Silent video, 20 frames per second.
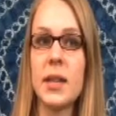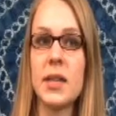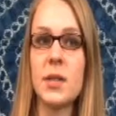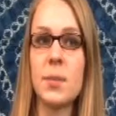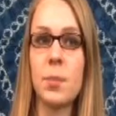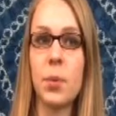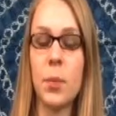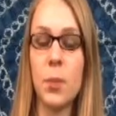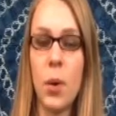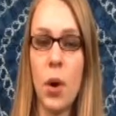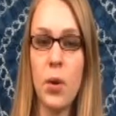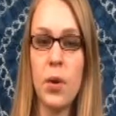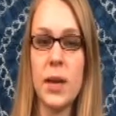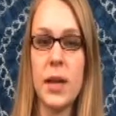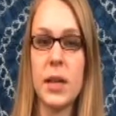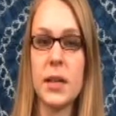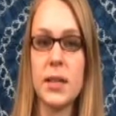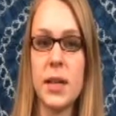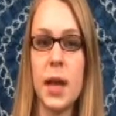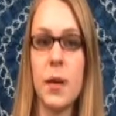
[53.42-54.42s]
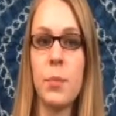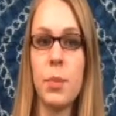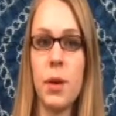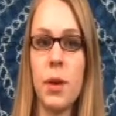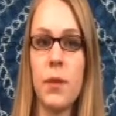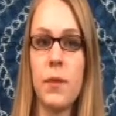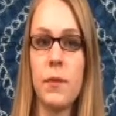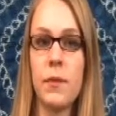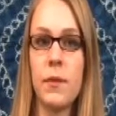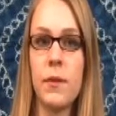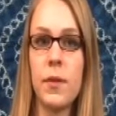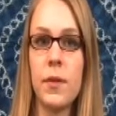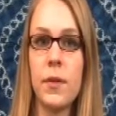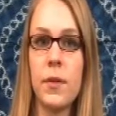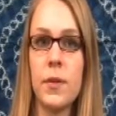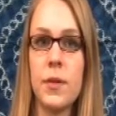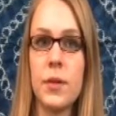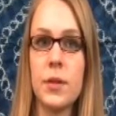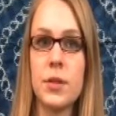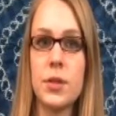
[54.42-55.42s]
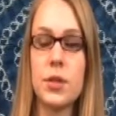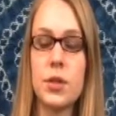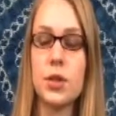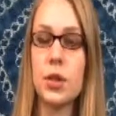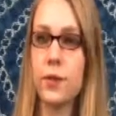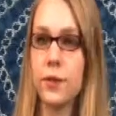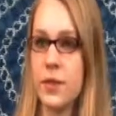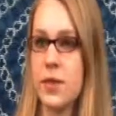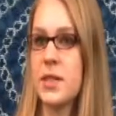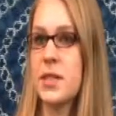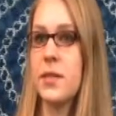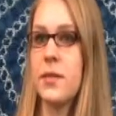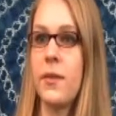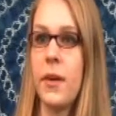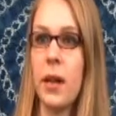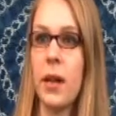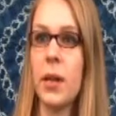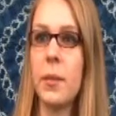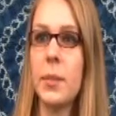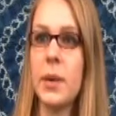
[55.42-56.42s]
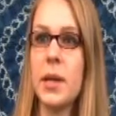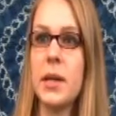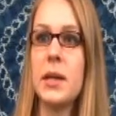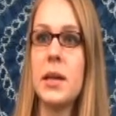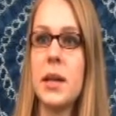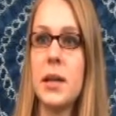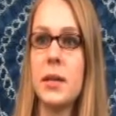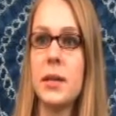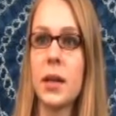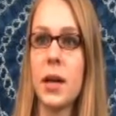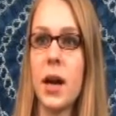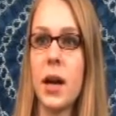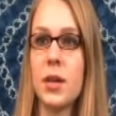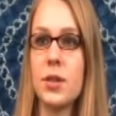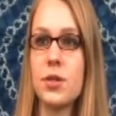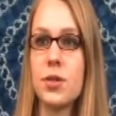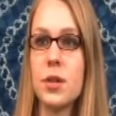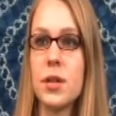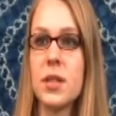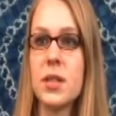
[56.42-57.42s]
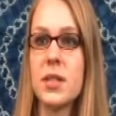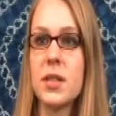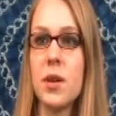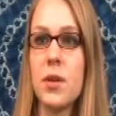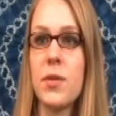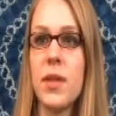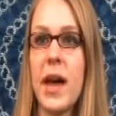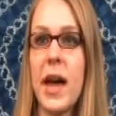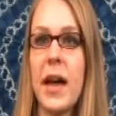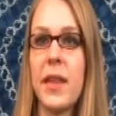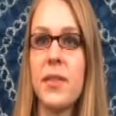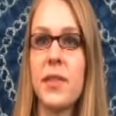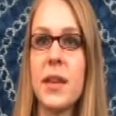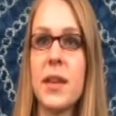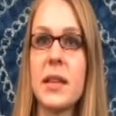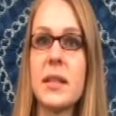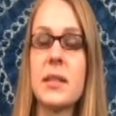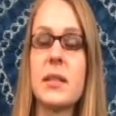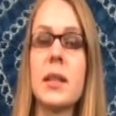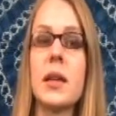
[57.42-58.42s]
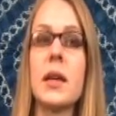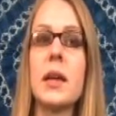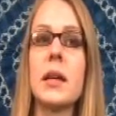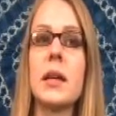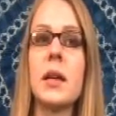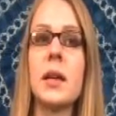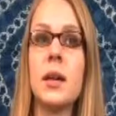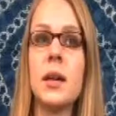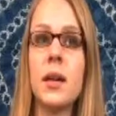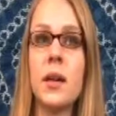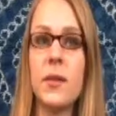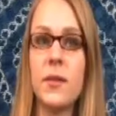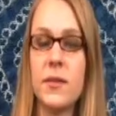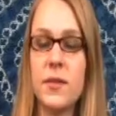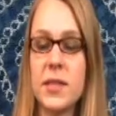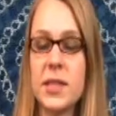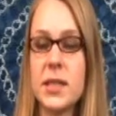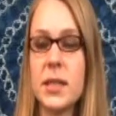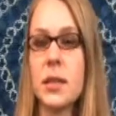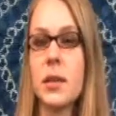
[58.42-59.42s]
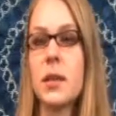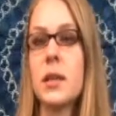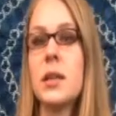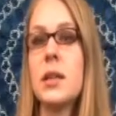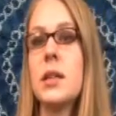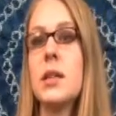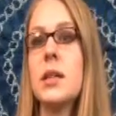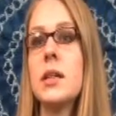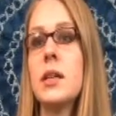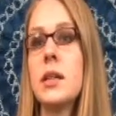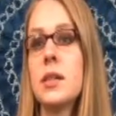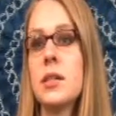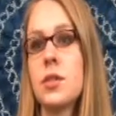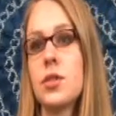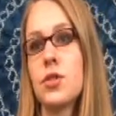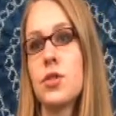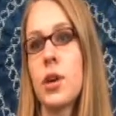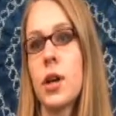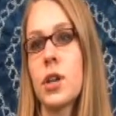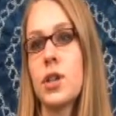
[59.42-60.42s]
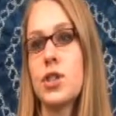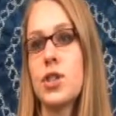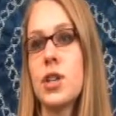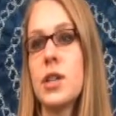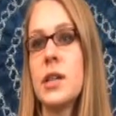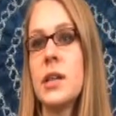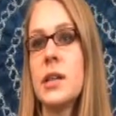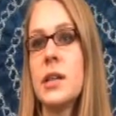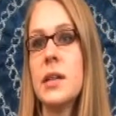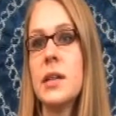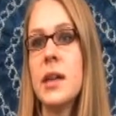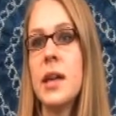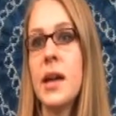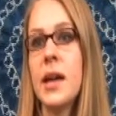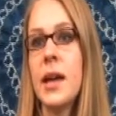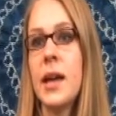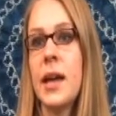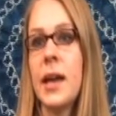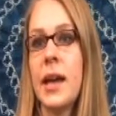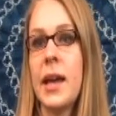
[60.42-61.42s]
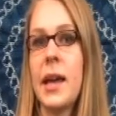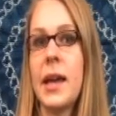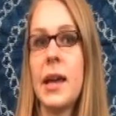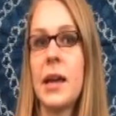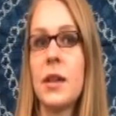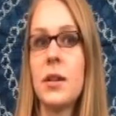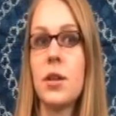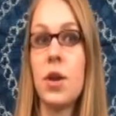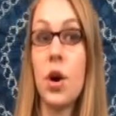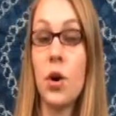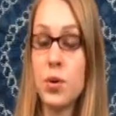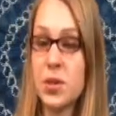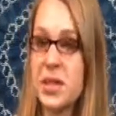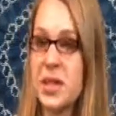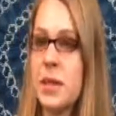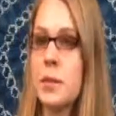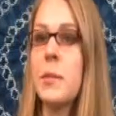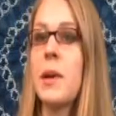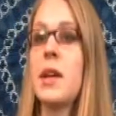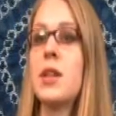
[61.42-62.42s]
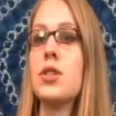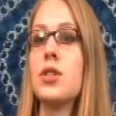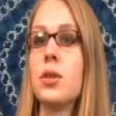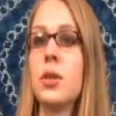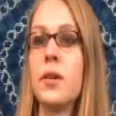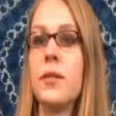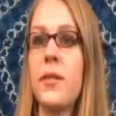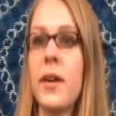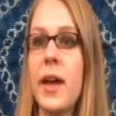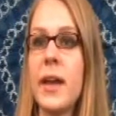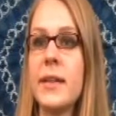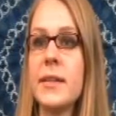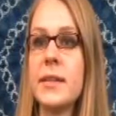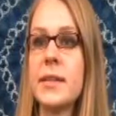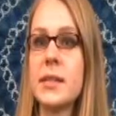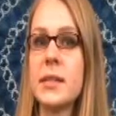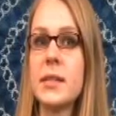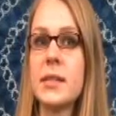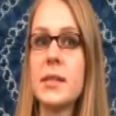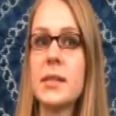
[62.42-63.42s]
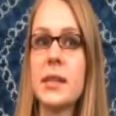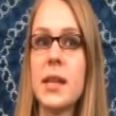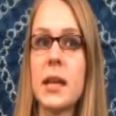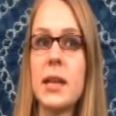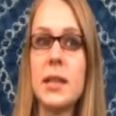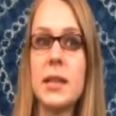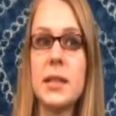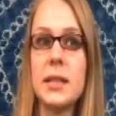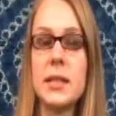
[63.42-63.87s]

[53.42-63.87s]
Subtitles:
promoting a type of surface development in the country, so that things like facility construction and hosting major events and sending